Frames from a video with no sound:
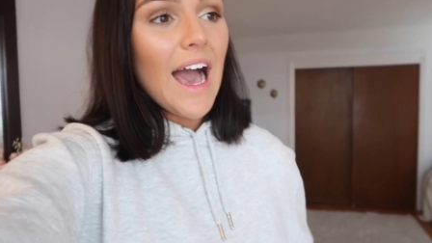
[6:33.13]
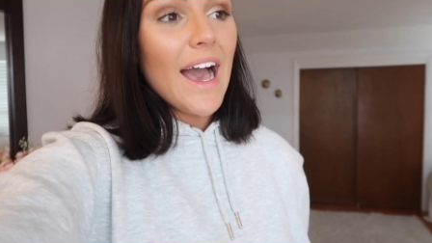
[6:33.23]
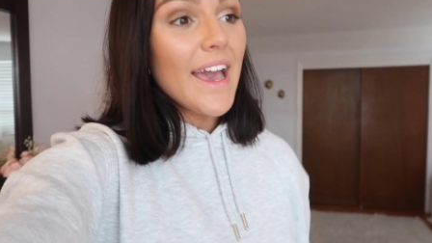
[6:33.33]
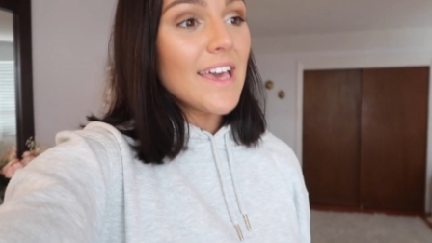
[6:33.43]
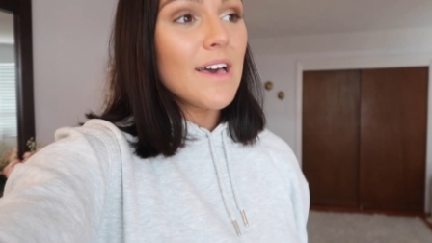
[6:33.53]

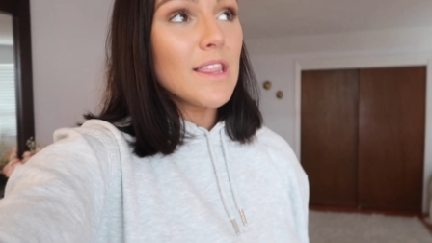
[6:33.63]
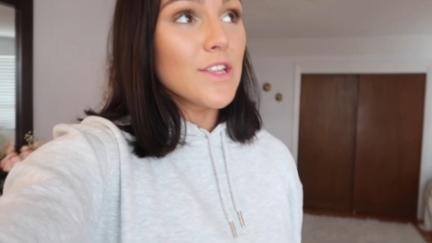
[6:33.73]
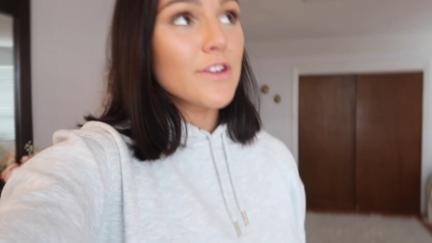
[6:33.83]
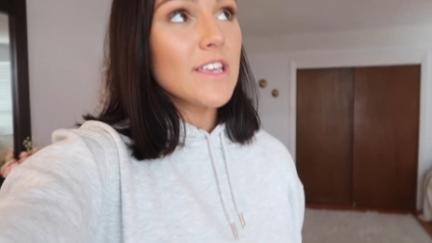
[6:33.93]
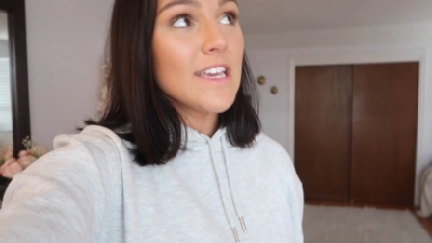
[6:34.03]
I
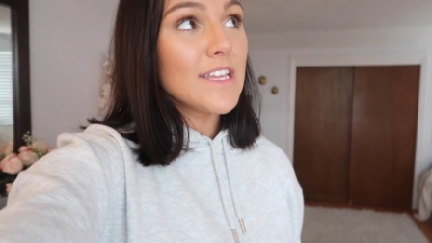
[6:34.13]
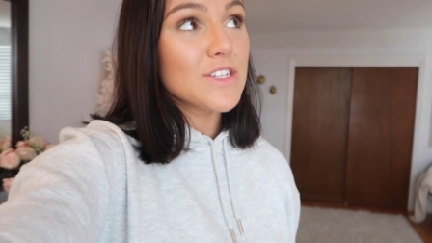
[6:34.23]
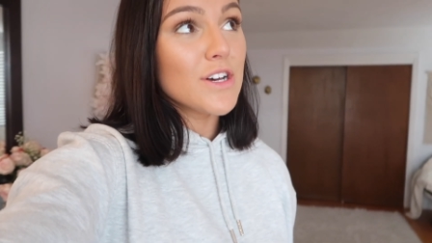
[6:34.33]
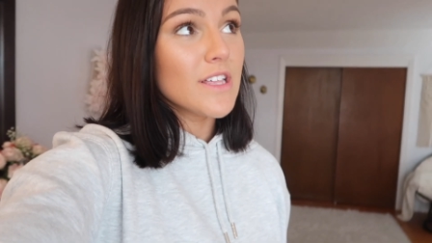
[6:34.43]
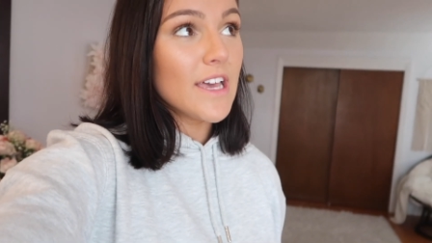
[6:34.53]
literally
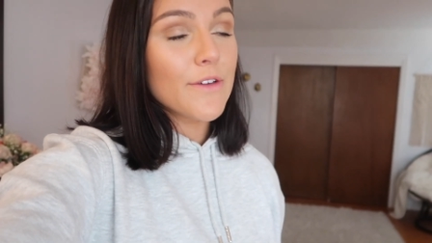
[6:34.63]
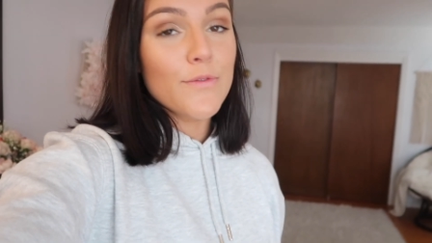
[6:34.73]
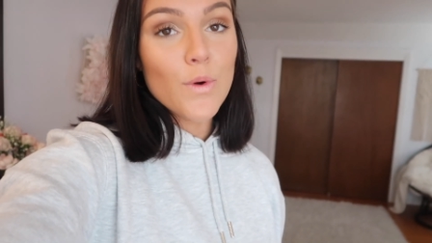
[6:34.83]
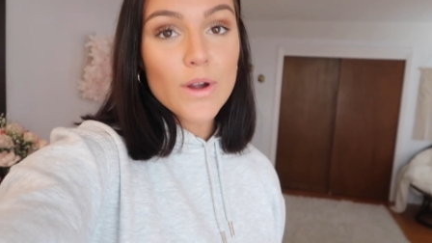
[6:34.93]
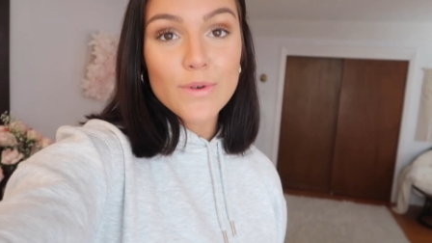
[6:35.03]
took like
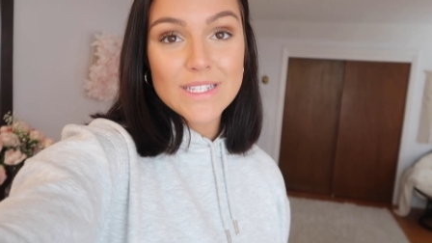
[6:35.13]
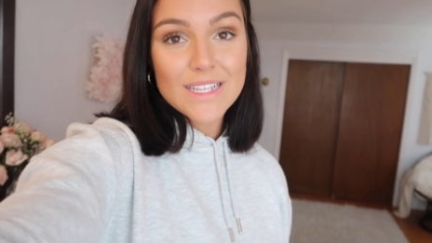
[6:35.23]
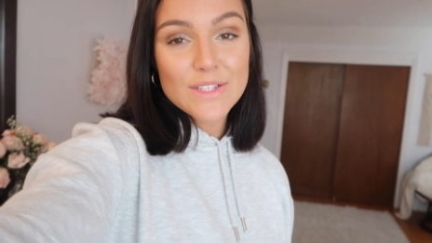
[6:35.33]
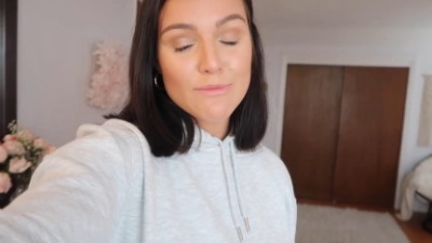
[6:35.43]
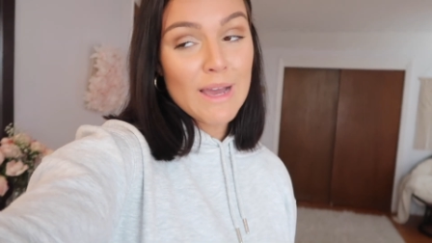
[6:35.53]
four
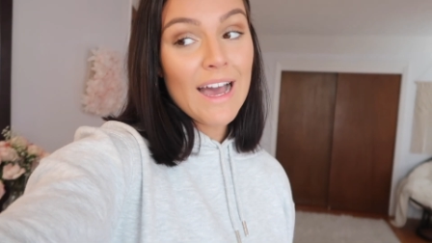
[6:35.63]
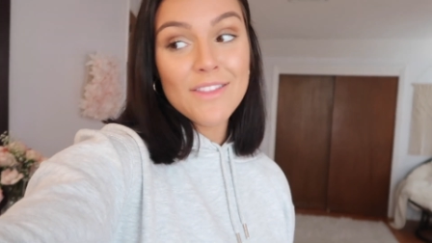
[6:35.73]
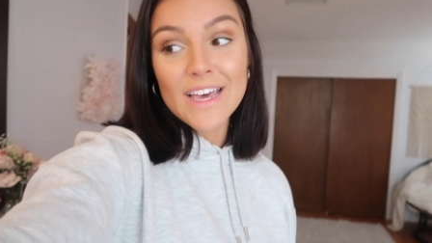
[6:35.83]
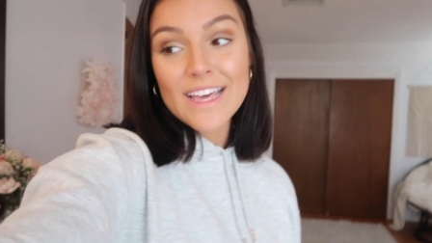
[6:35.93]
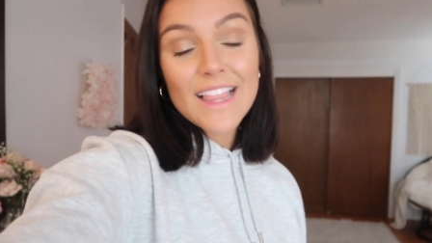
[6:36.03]
quizzes from my
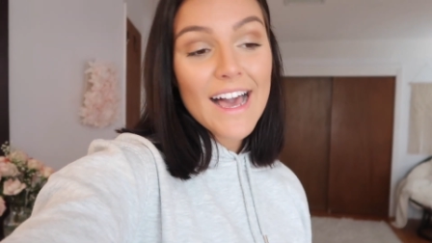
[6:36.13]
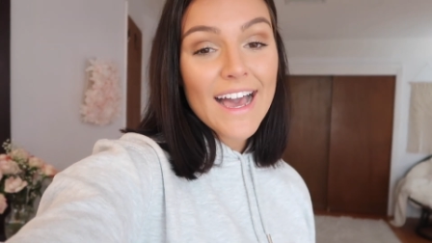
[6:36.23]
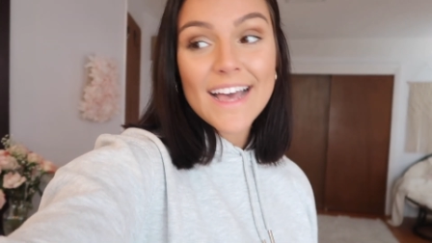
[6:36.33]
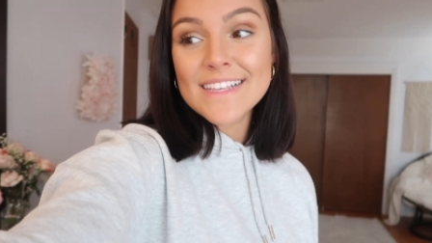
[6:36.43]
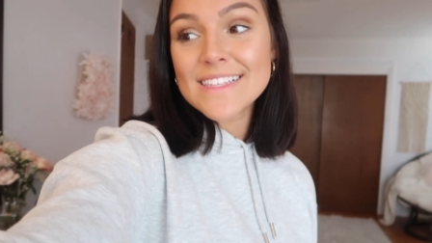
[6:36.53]
online
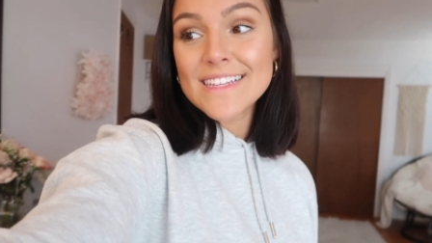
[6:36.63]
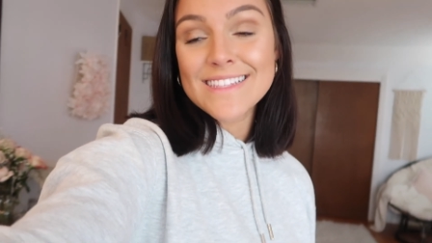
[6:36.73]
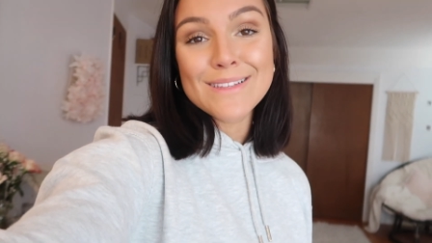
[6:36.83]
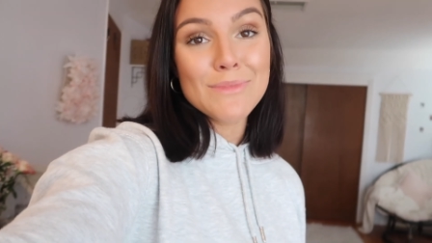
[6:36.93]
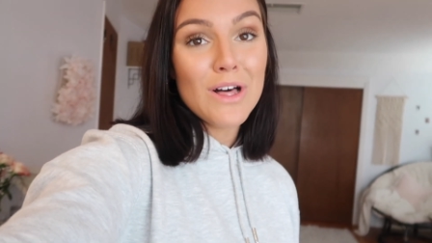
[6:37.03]
class. I
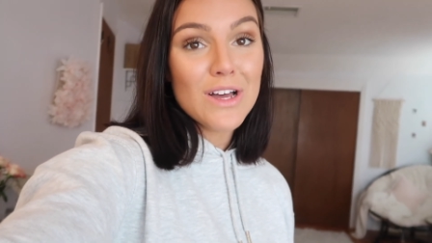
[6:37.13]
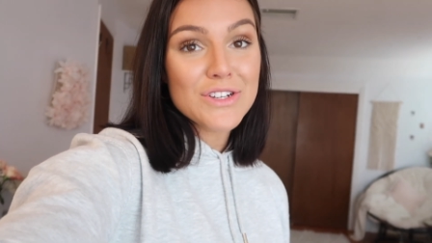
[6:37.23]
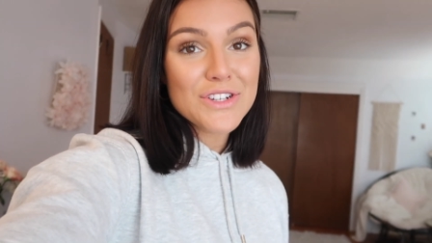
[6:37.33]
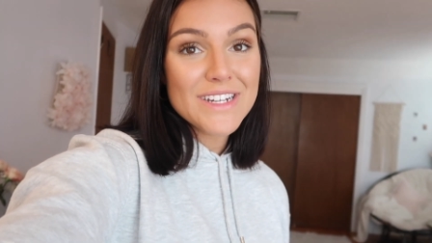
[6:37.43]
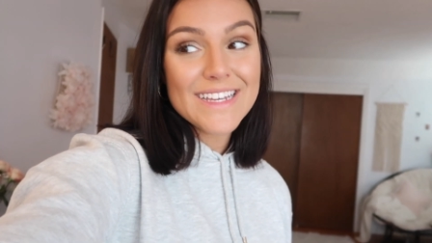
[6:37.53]
did some
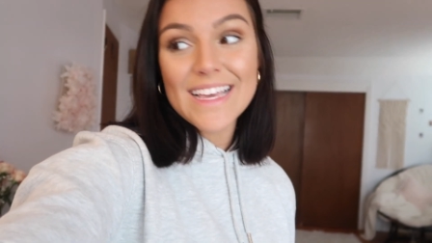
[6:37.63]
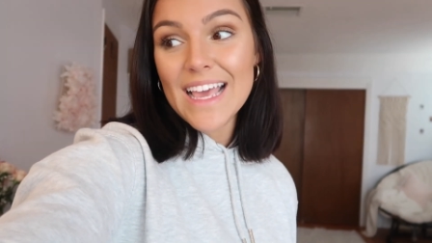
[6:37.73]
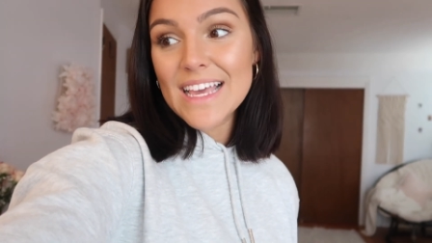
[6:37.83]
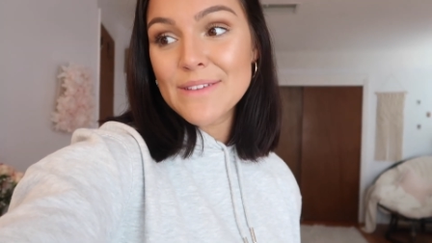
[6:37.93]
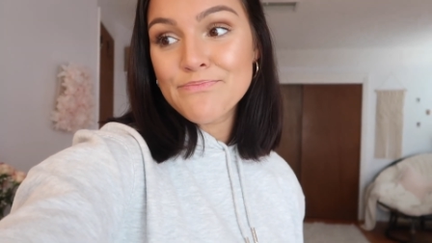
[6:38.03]

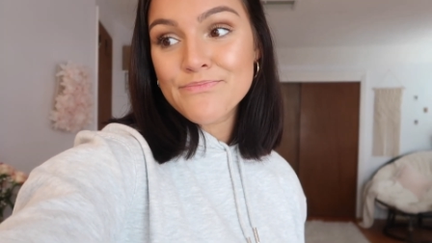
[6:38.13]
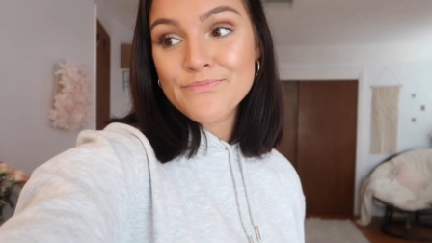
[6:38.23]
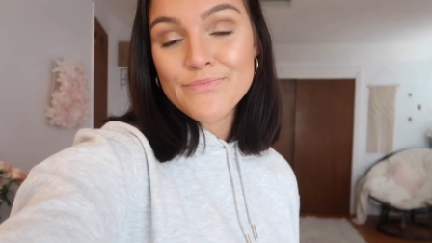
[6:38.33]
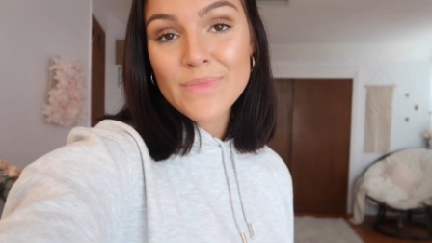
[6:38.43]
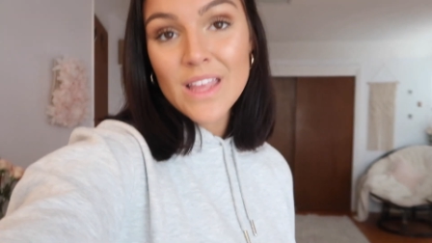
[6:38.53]
laundry,
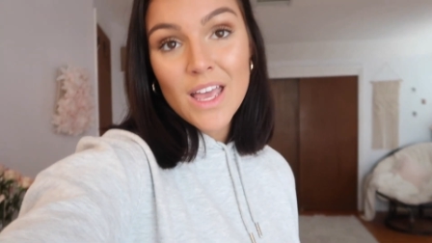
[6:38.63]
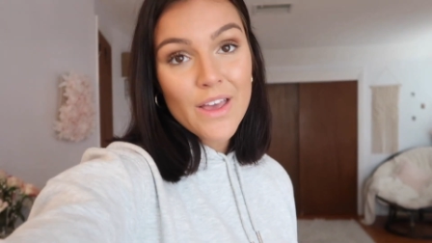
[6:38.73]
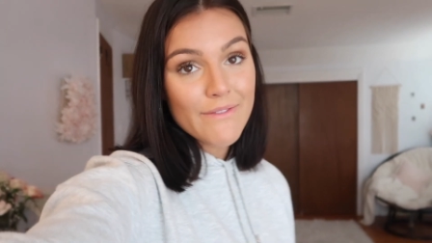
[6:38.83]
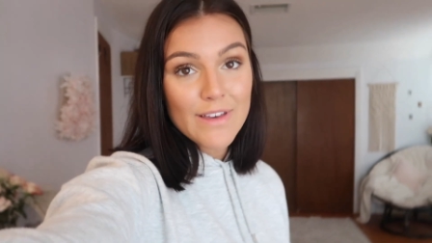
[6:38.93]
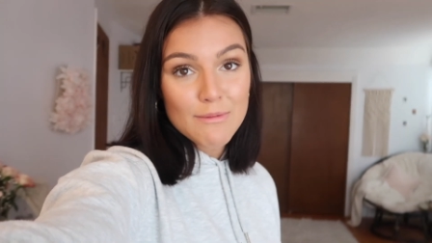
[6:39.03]

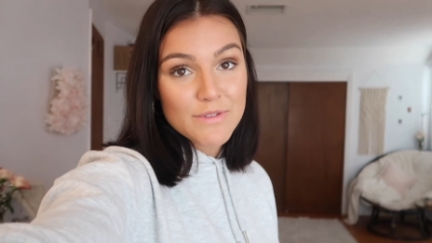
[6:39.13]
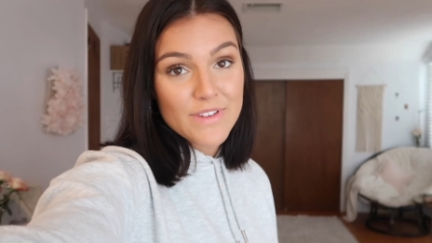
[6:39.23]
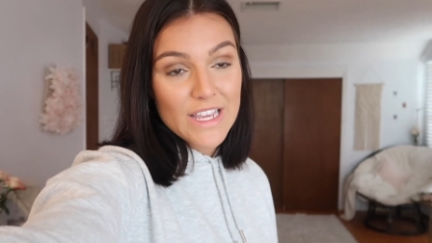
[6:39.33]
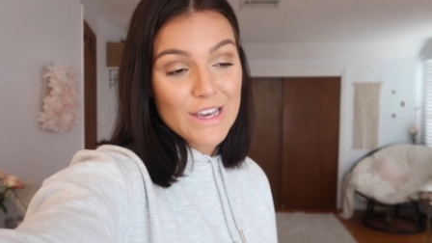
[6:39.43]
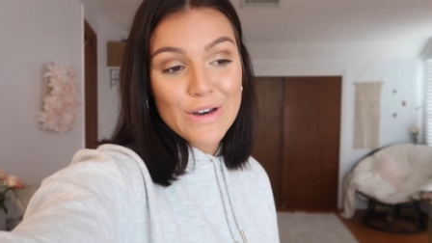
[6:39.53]
filmed a
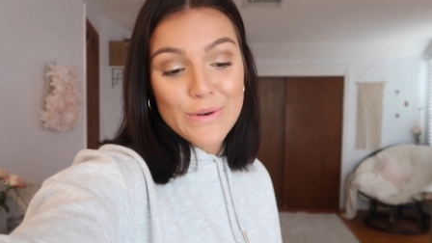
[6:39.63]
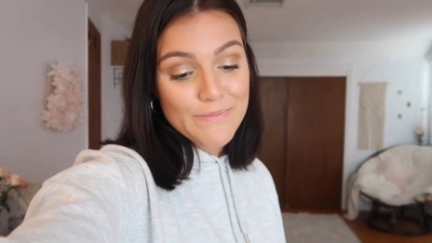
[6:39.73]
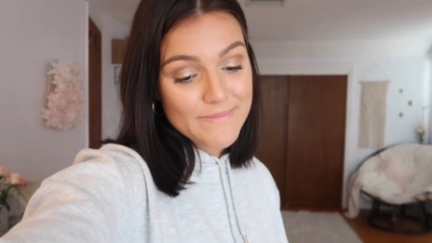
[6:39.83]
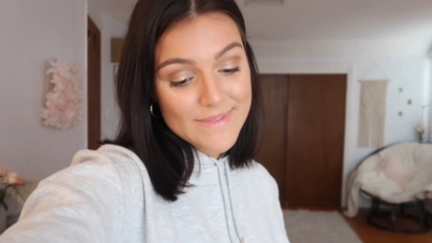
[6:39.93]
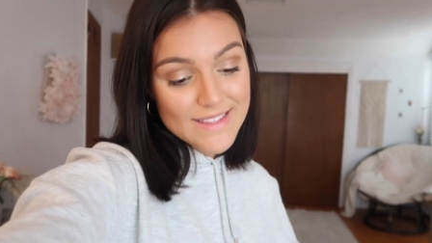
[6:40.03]

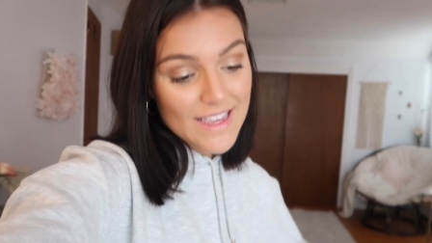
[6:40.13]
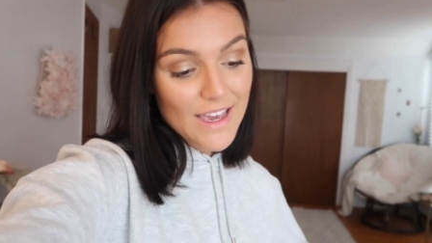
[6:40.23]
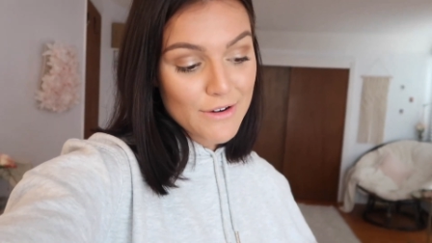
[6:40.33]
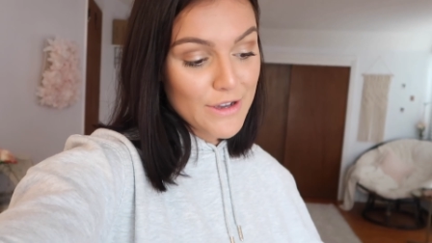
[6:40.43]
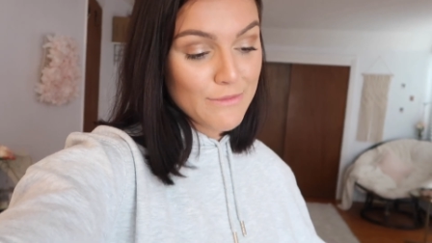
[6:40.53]
video,
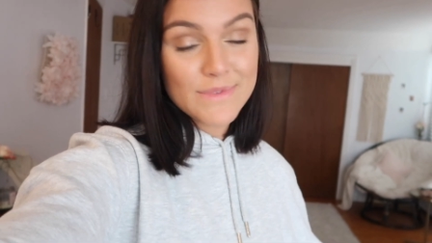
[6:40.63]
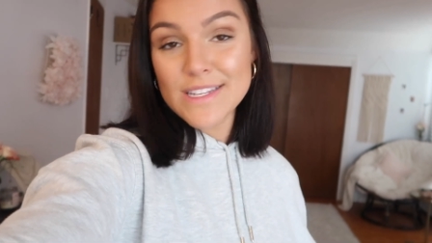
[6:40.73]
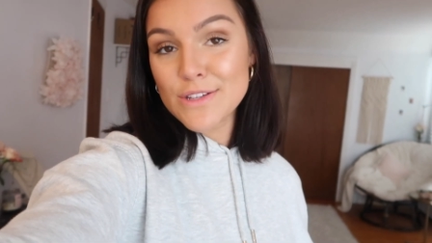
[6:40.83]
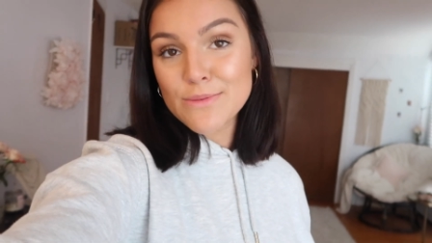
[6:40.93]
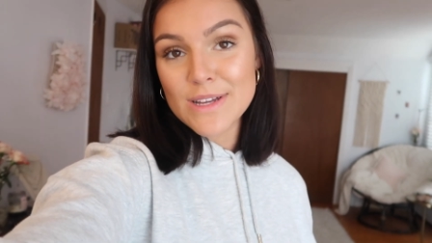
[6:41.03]
I don't know,
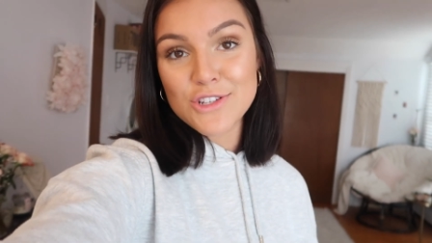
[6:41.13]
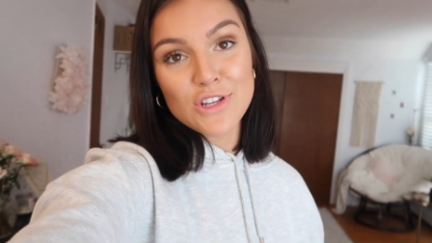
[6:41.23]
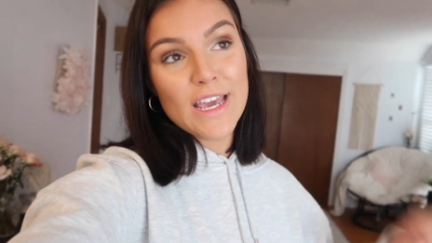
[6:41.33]
didn't do much